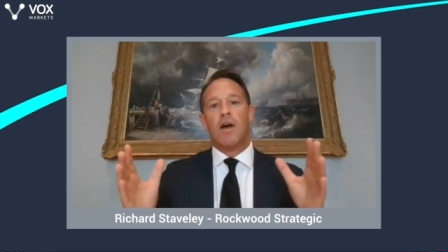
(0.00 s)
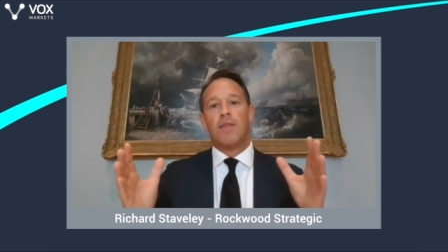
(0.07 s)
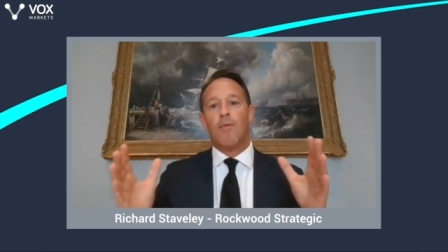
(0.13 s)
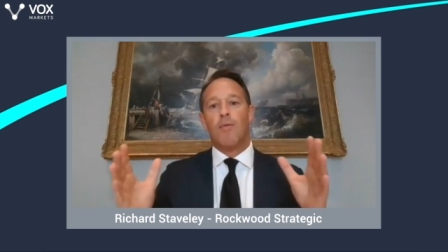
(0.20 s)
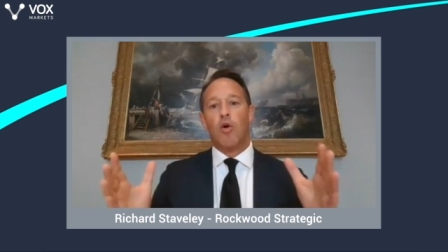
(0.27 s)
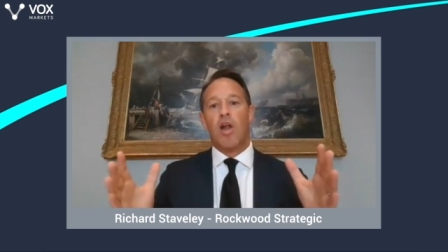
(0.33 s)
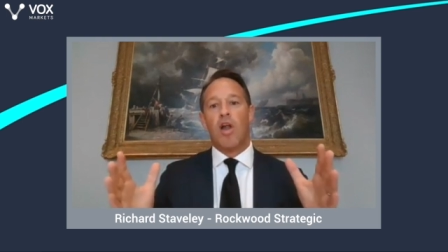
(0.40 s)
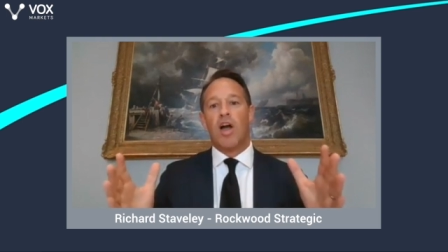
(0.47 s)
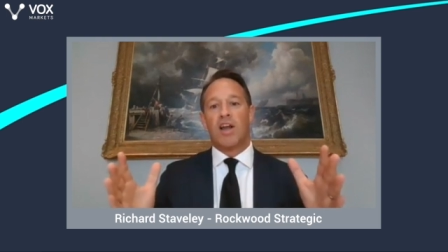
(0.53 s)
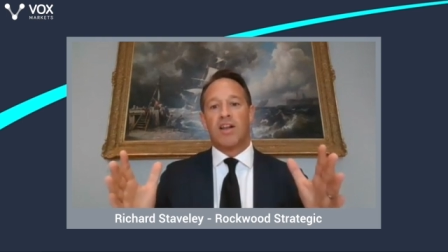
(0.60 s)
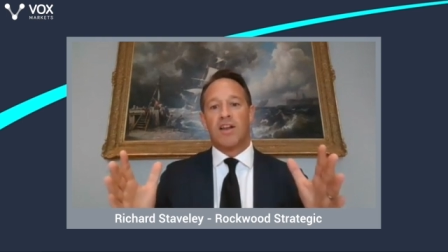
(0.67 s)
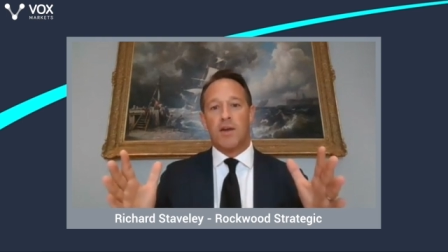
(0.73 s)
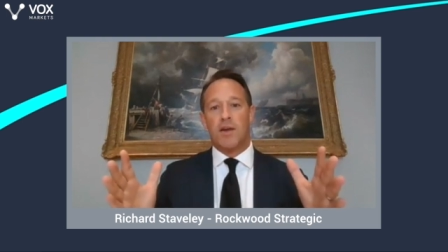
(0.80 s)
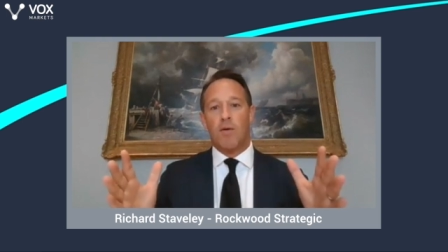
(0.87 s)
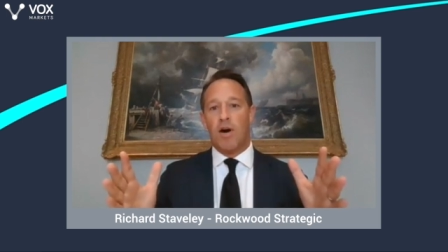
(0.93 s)
the more
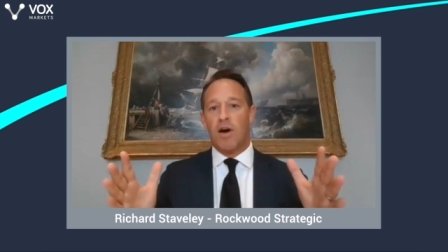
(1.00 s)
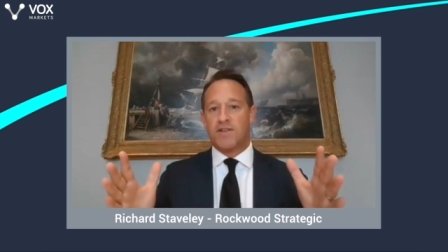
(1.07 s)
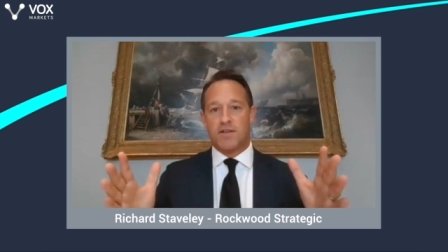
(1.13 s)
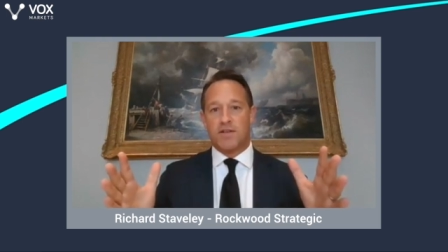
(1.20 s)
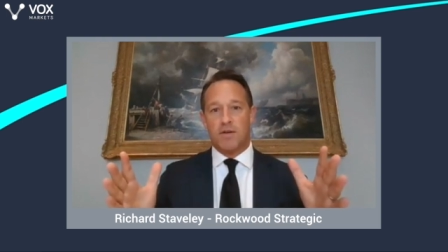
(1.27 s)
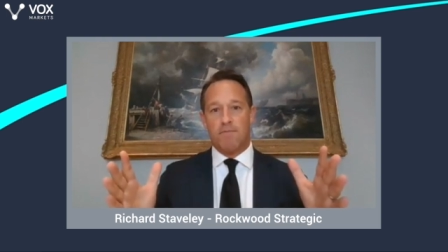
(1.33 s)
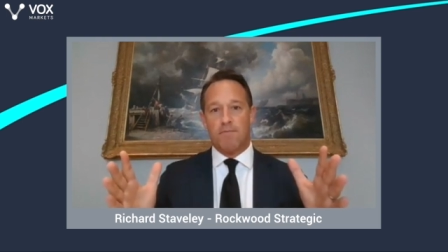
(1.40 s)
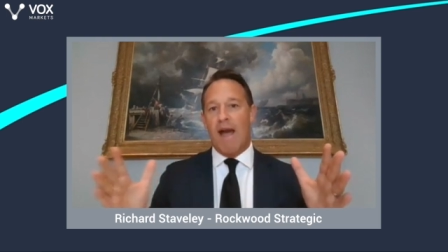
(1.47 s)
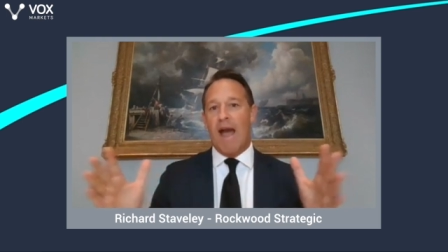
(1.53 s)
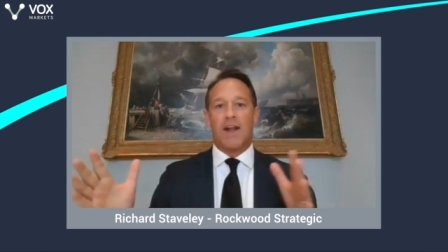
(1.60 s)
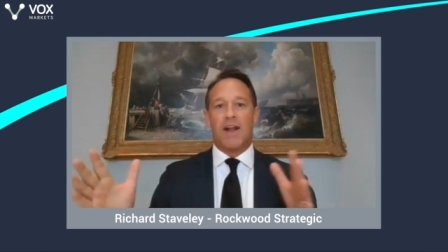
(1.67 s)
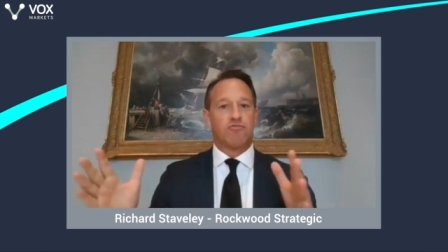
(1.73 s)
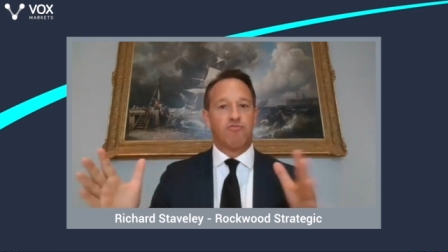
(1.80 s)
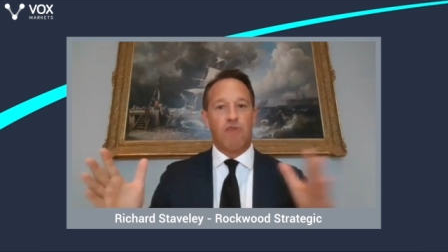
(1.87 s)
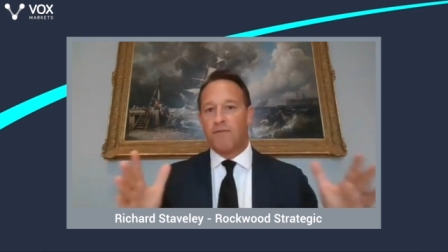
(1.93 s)
likely you are to
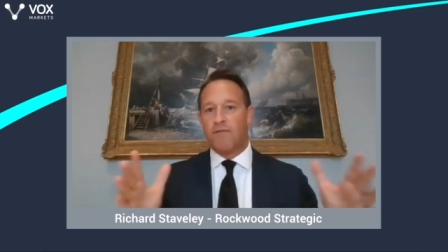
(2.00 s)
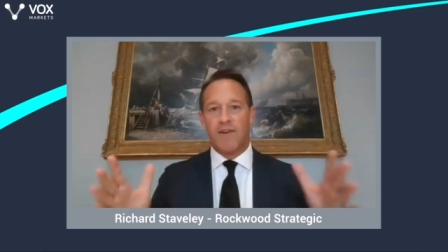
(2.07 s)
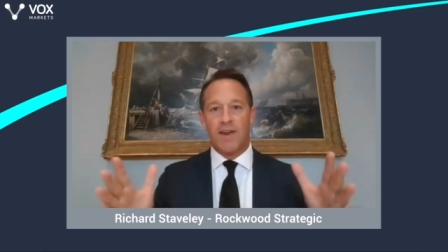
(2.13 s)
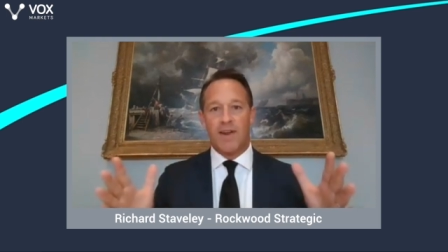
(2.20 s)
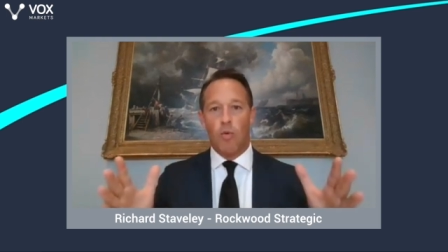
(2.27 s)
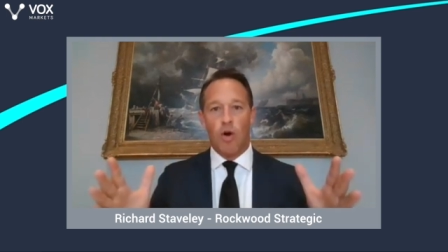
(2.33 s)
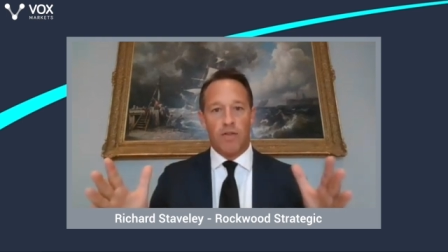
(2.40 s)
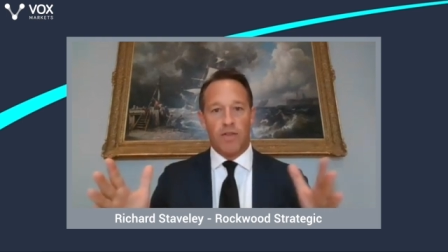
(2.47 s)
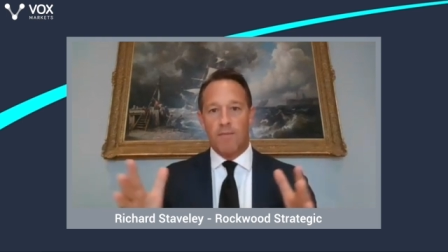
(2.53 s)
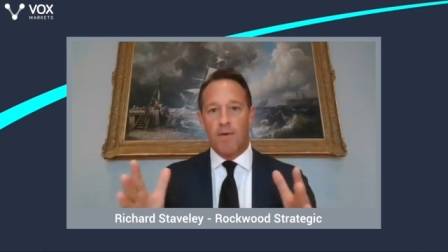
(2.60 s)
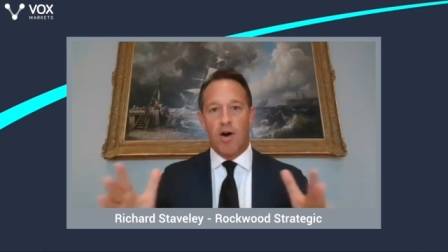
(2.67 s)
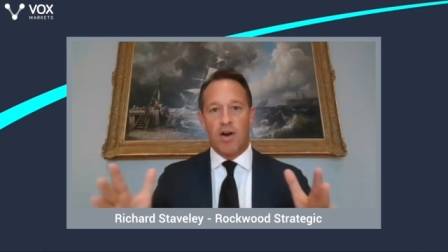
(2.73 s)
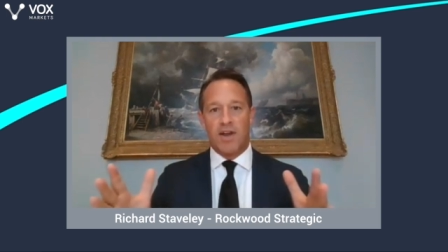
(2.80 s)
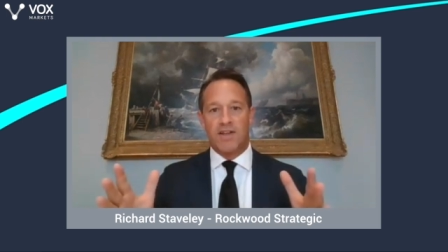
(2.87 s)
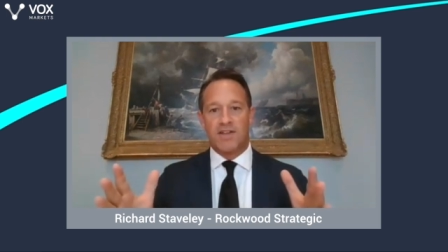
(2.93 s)
match roughly what the
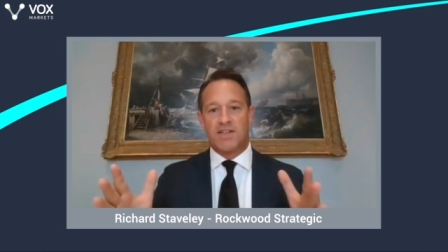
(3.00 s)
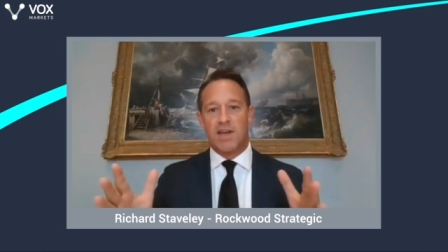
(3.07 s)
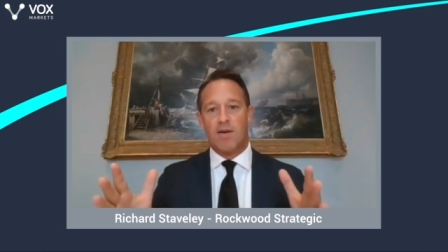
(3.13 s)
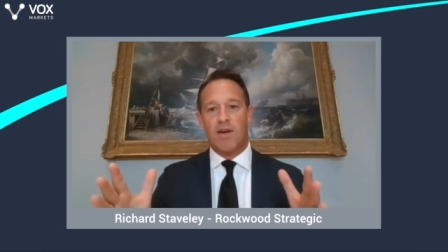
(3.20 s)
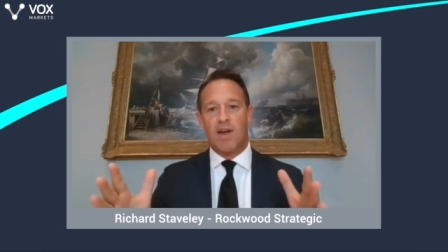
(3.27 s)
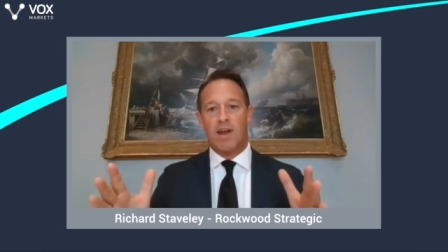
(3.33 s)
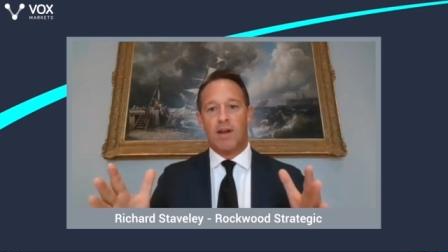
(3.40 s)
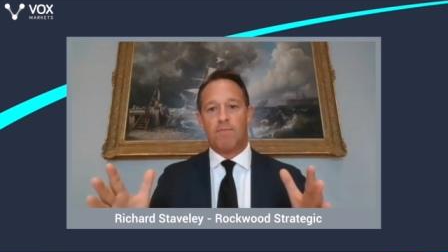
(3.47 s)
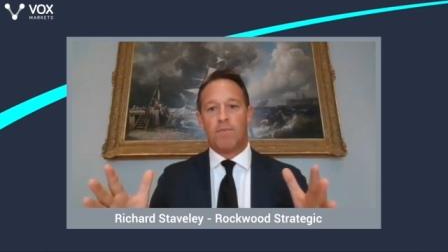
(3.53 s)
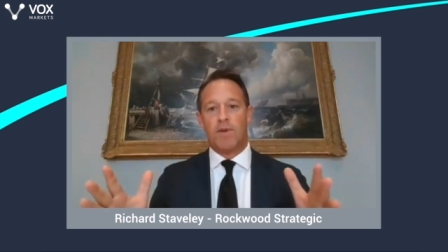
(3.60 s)
market's doing.